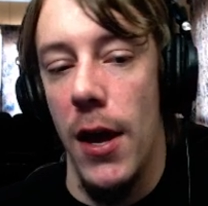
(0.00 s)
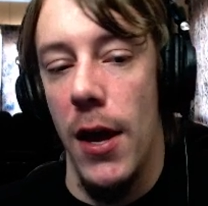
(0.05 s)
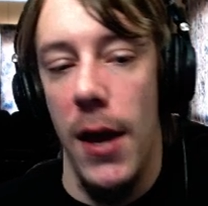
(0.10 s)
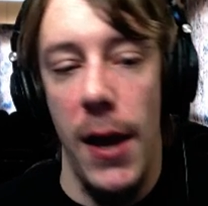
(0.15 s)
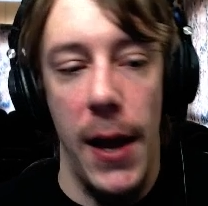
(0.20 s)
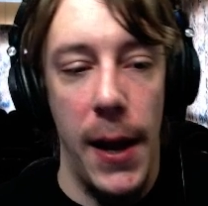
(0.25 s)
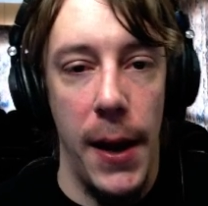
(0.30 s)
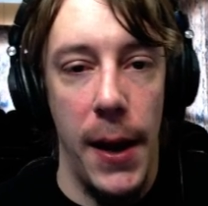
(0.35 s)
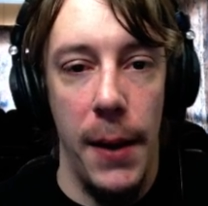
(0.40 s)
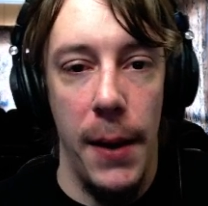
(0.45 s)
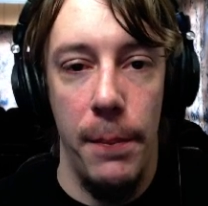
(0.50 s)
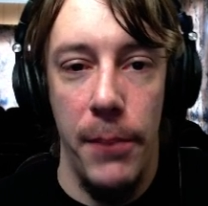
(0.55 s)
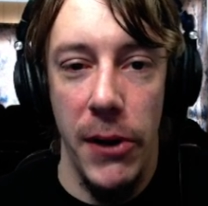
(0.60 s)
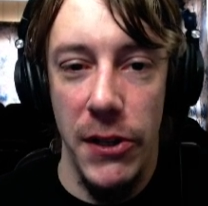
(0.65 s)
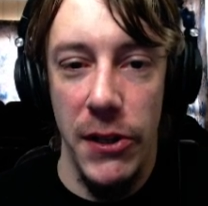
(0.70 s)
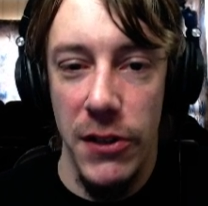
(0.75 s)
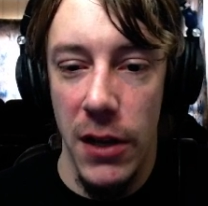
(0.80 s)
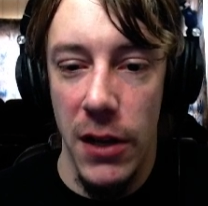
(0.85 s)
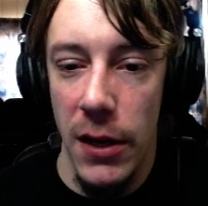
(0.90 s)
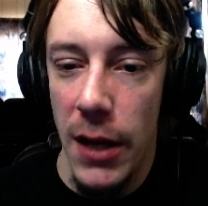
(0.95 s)
Uh,
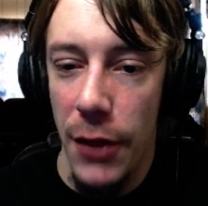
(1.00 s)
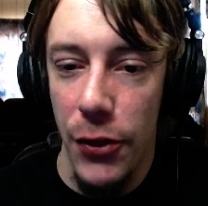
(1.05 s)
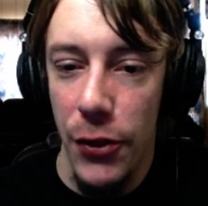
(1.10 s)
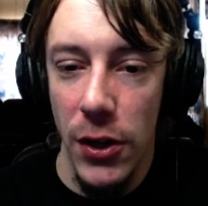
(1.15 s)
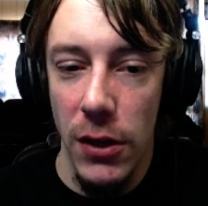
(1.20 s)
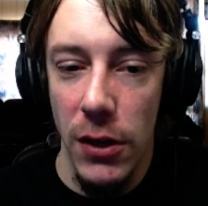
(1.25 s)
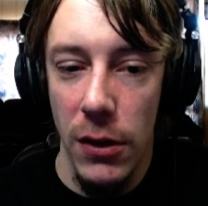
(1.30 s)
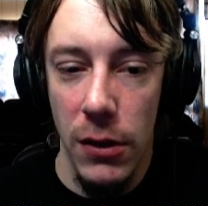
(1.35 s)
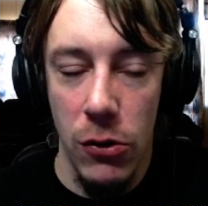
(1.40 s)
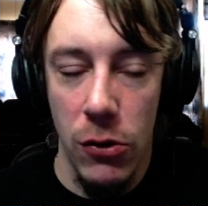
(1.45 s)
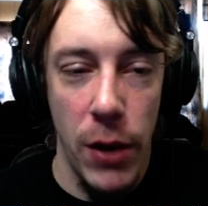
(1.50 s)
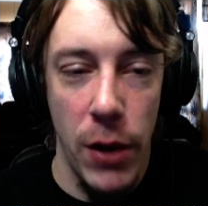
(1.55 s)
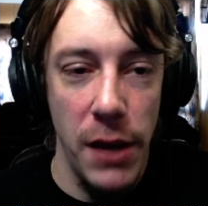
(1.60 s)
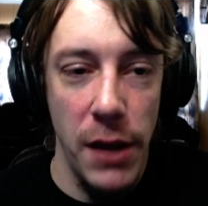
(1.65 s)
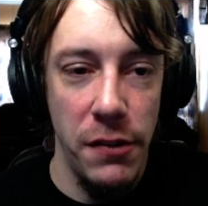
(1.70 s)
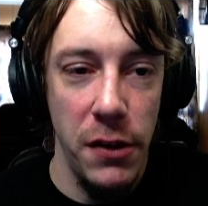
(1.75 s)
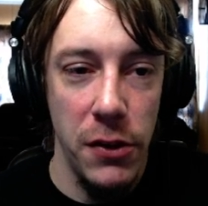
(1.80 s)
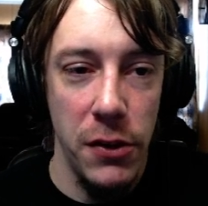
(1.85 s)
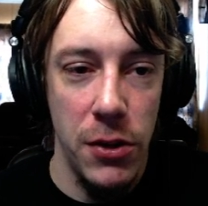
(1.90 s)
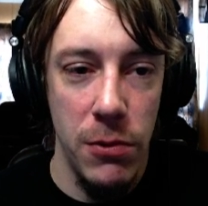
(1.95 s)
but uh, nothing
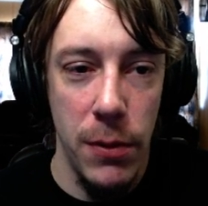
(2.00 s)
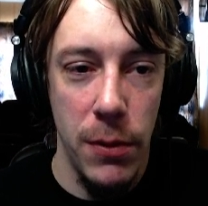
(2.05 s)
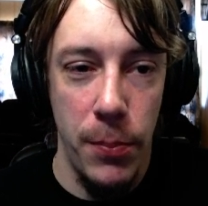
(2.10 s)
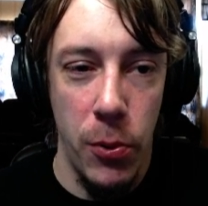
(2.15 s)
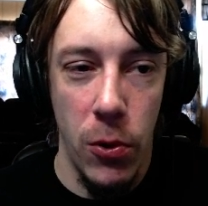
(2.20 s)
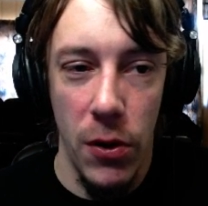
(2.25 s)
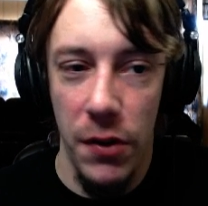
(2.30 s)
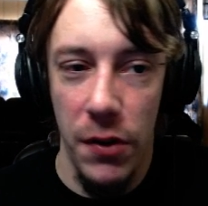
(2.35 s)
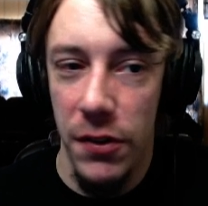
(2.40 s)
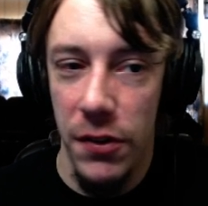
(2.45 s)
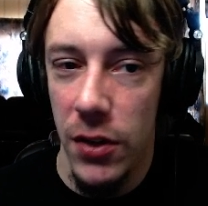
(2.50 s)
crazy to report.